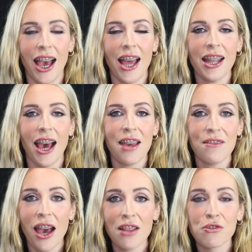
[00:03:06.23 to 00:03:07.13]
And
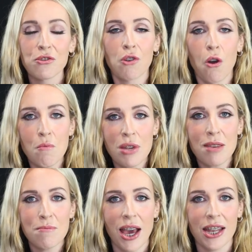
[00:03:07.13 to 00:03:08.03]
I've had so
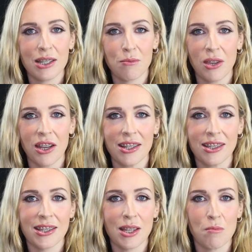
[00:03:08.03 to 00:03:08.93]
many bad
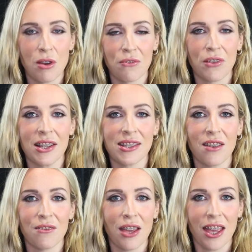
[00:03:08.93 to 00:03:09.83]
experiences that my friends
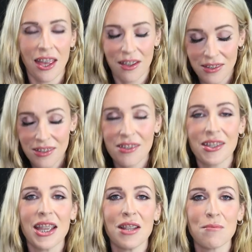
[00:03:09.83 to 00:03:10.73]
have
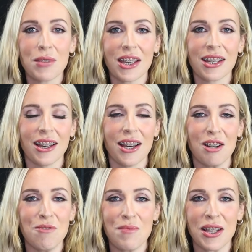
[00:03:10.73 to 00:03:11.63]
seen me
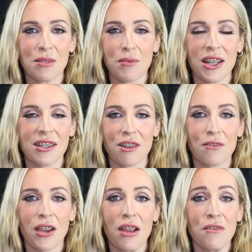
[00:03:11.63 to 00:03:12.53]
um, experience that
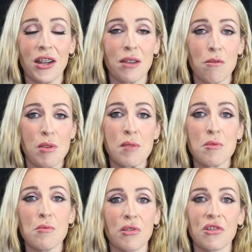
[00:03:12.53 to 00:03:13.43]
are very funny where
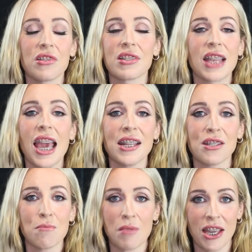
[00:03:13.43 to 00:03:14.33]
people will just say
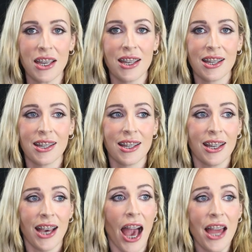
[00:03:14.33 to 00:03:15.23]
to me,
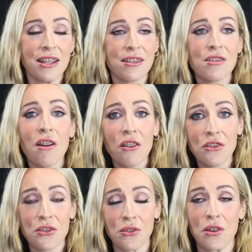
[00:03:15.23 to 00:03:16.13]
and it's
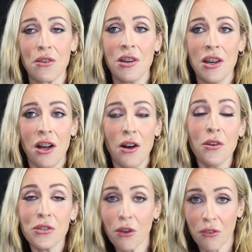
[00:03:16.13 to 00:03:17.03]
not true,
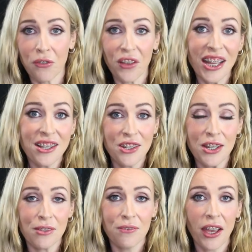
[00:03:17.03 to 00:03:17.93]
oh, your French
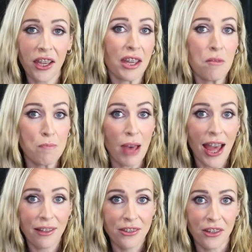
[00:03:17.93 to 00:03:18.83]
is very
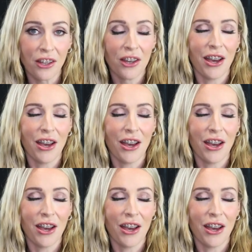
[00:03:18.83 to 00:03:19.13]
bad.